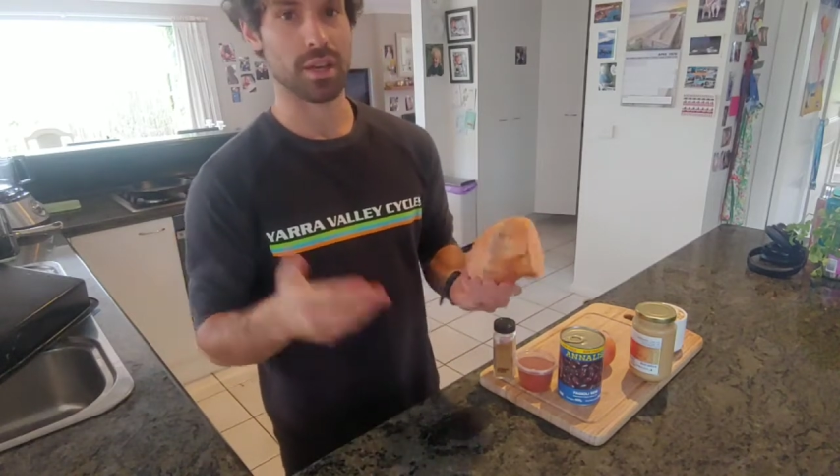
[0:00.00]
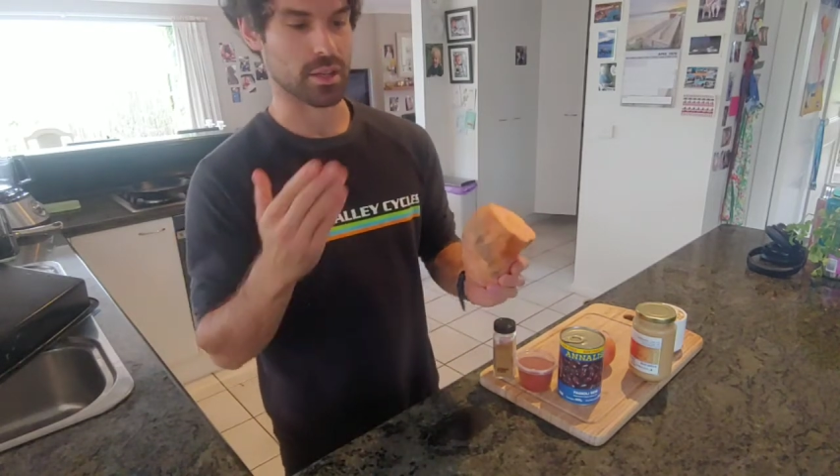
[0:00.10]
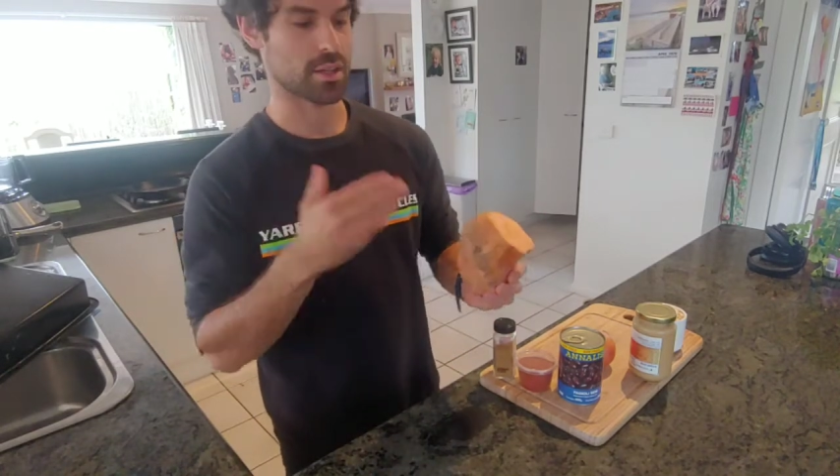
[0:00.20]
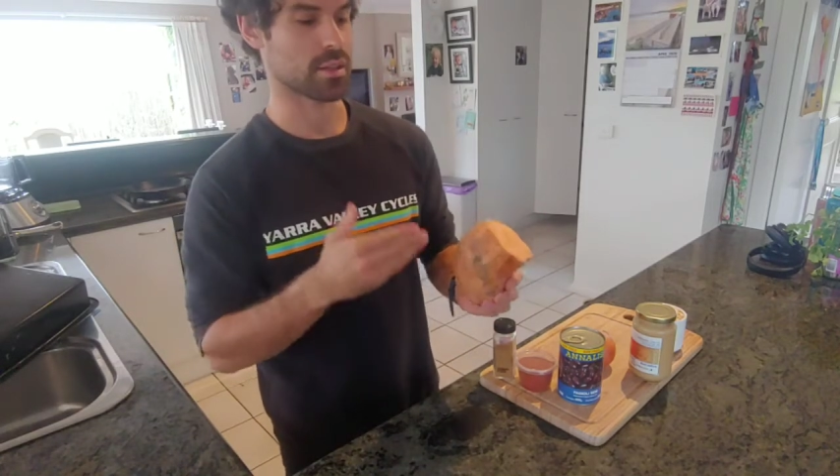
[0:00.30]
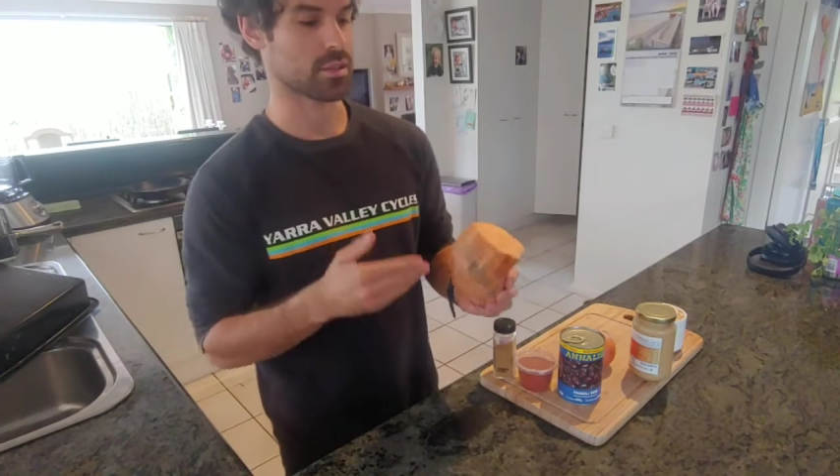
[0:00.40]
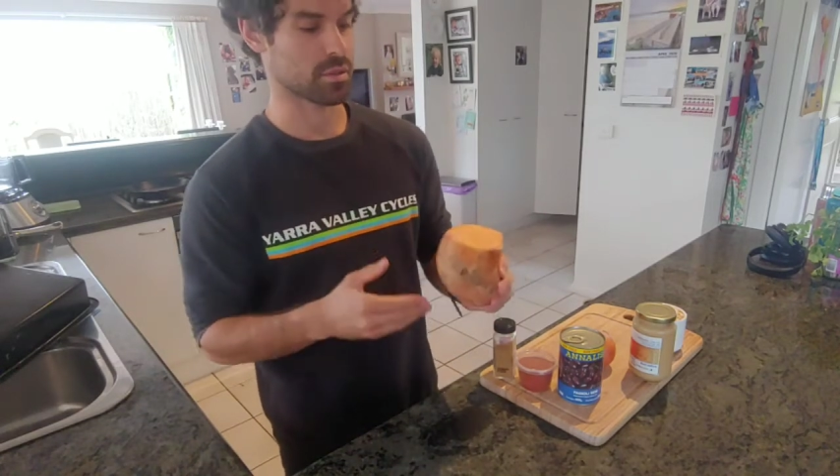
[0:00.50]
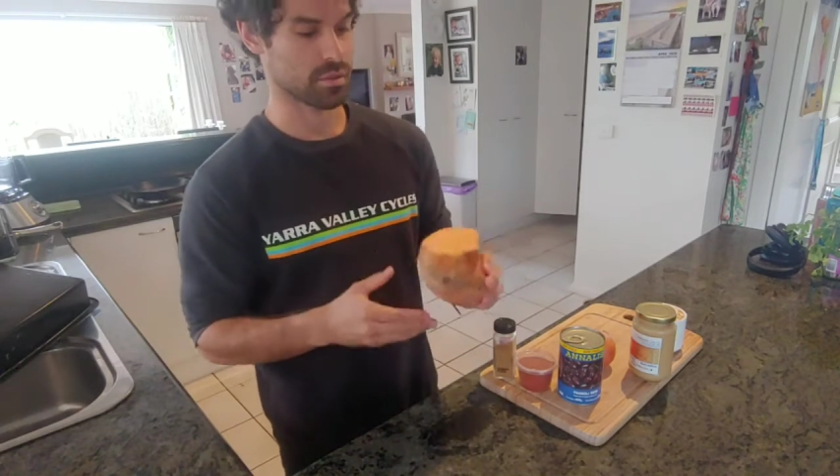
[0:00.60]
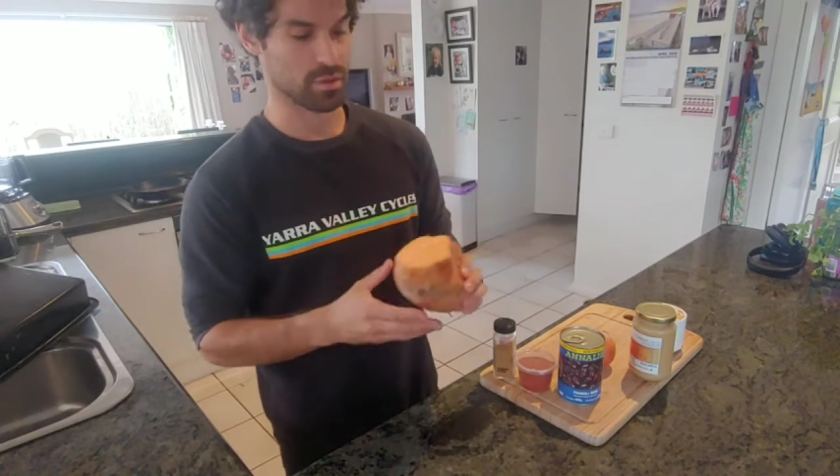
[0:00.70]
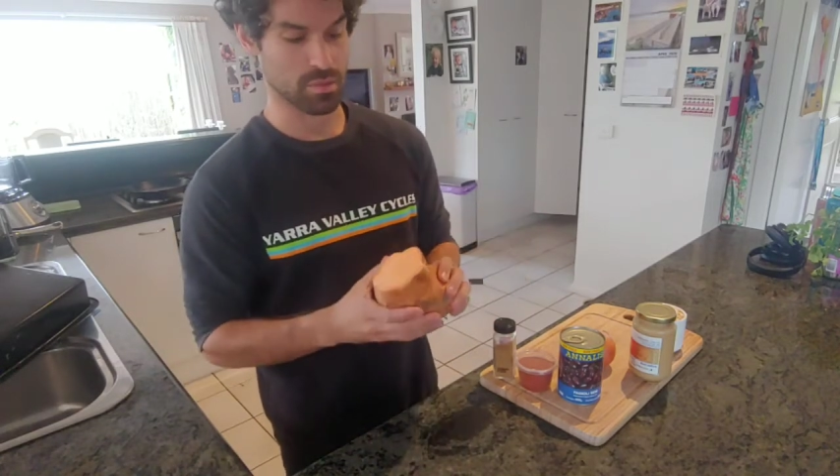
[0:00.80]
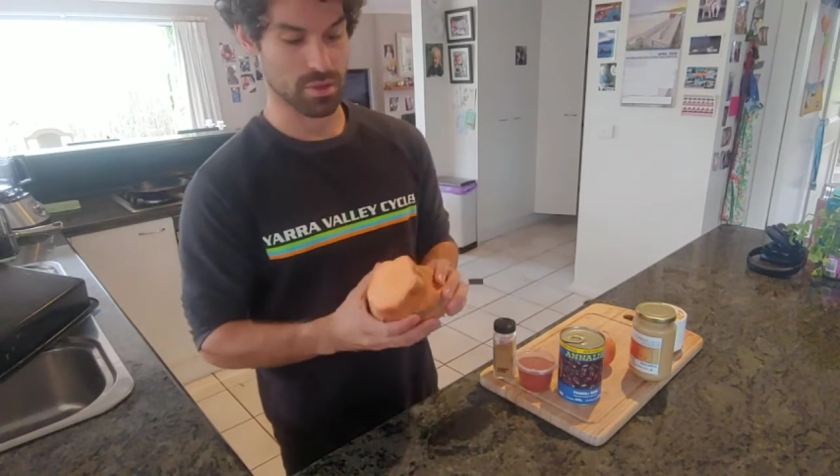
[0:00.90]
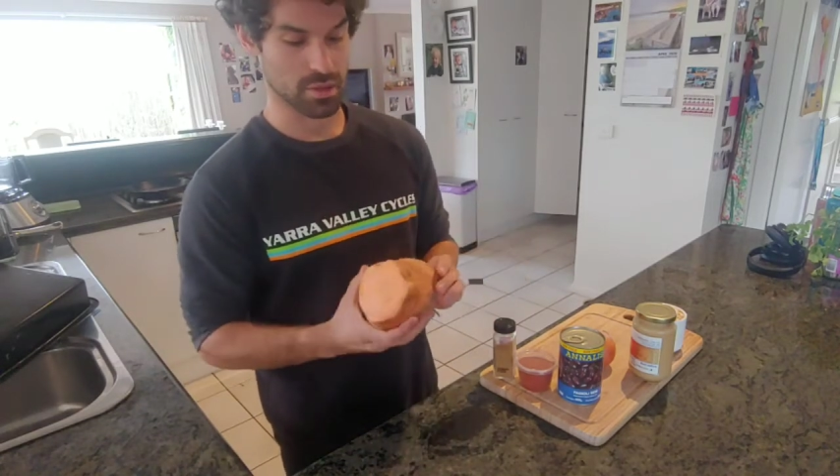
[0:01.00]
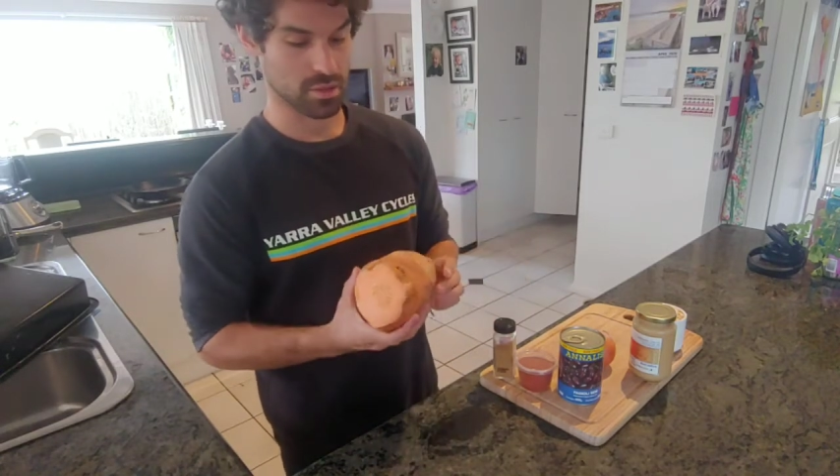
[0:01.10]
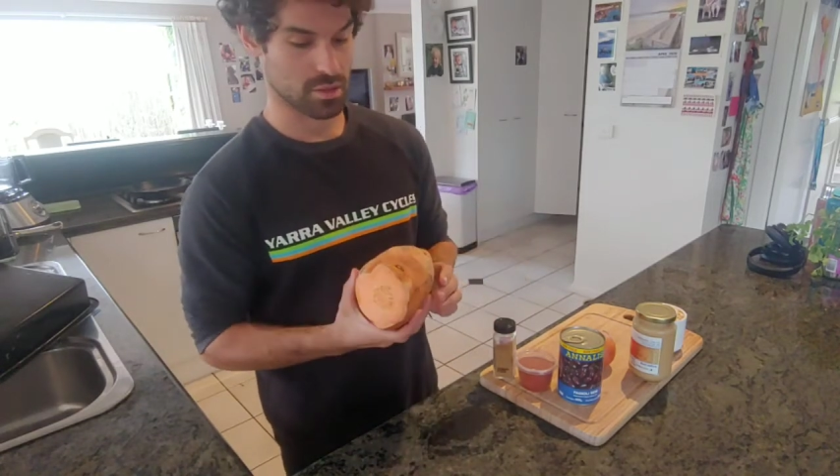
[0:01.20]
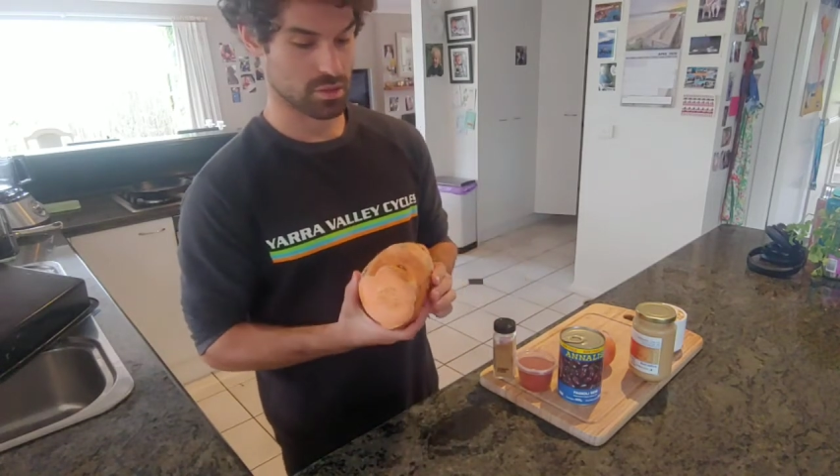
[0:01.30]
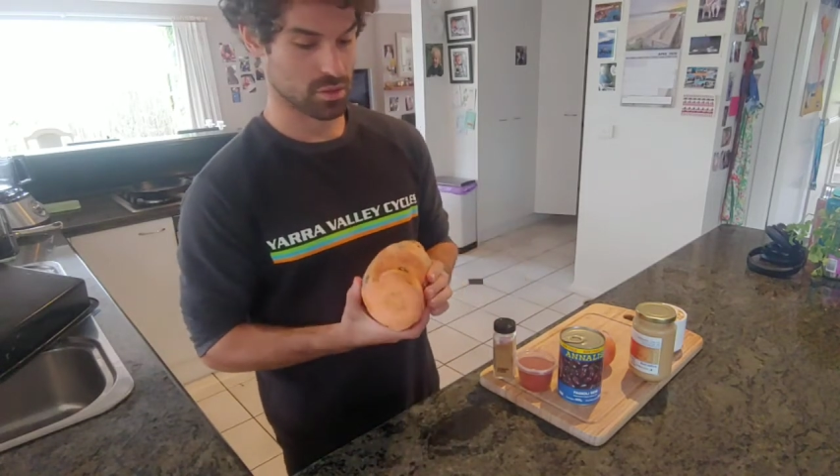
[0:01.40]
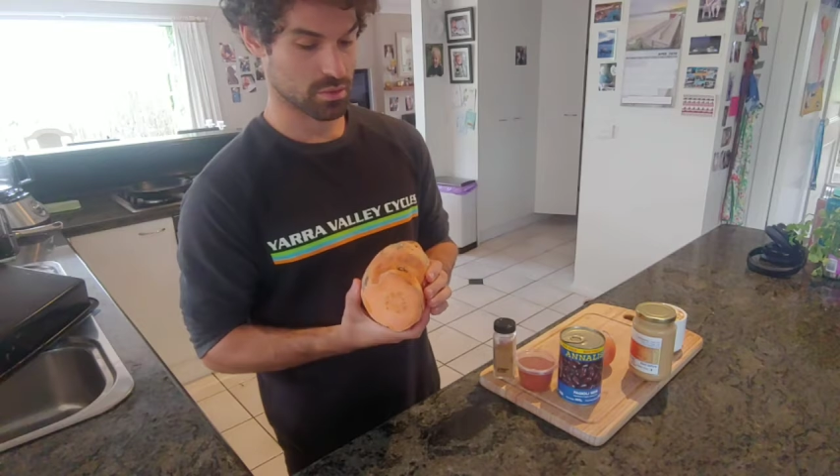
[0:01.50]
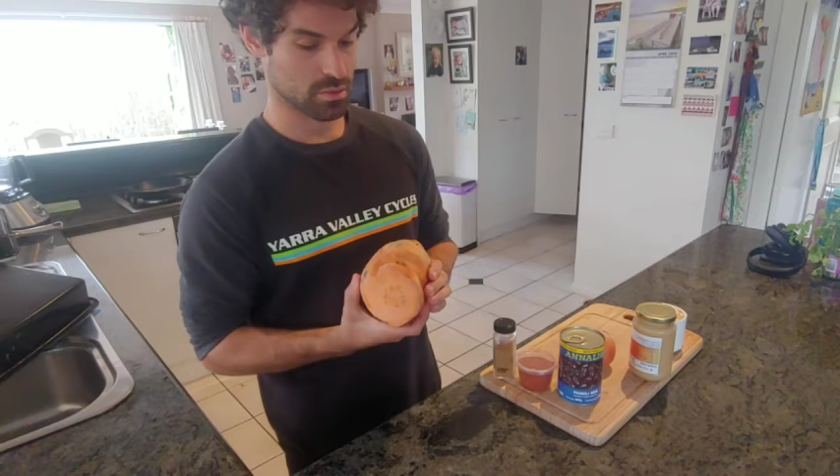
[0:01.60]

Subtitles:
cut it into a few bits,